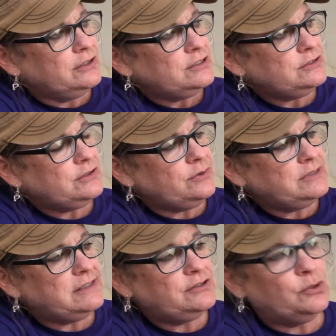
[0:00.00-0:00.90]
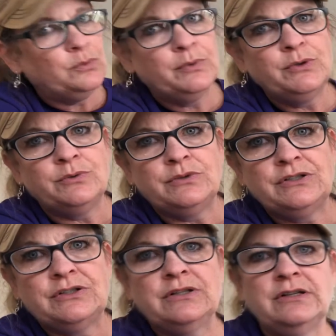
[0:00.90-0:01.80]
so does the
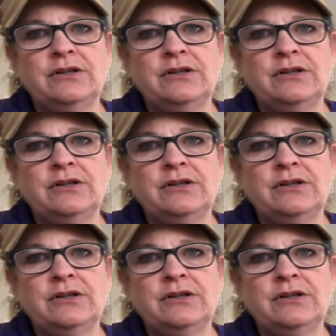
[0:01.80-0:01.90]
roots.